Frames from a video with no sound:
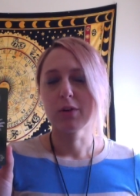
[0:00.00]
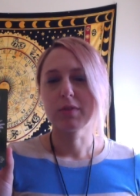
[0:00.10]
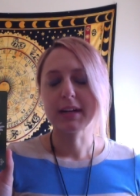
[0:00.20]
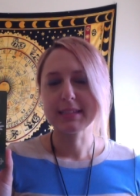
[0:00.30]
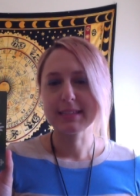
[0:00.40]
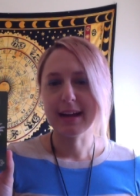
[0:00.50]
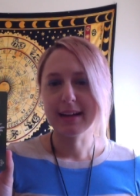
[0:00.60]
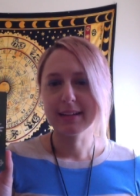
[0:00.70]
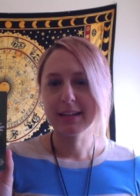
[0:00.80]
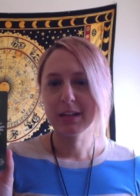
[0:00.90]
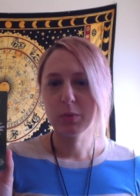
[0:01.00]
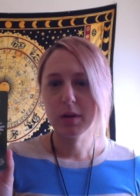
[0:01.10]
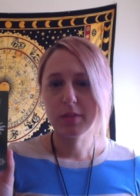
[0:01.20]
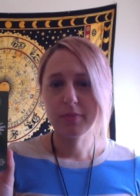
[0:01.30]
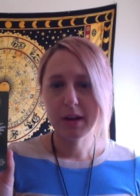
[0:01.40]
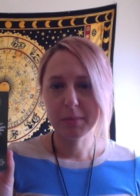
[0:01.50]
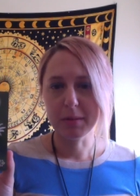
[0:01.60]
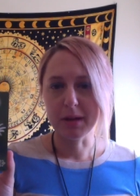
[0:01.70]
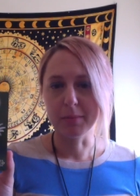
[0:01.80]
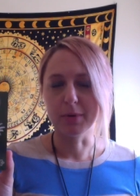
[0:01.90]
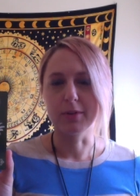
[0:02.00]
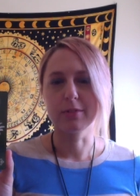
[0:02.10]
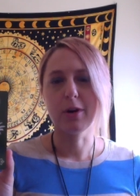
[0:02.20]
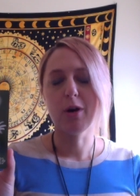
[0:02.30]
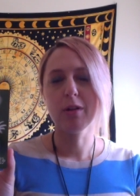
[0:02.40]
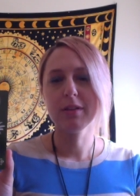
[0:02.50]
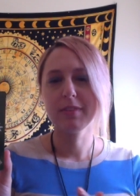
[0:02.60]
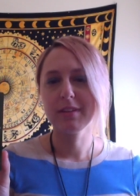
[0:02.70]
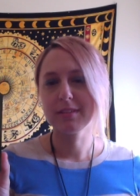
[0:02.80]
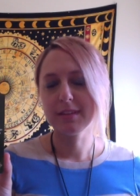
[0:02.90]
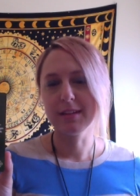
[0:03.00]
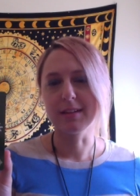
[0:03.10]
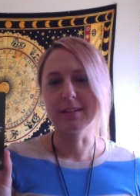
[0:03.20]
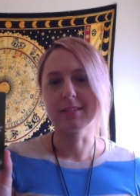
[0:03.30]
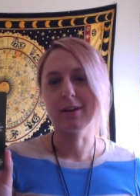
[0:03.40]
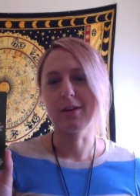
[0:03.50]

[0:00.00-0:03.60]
reconciling with family members, all of these things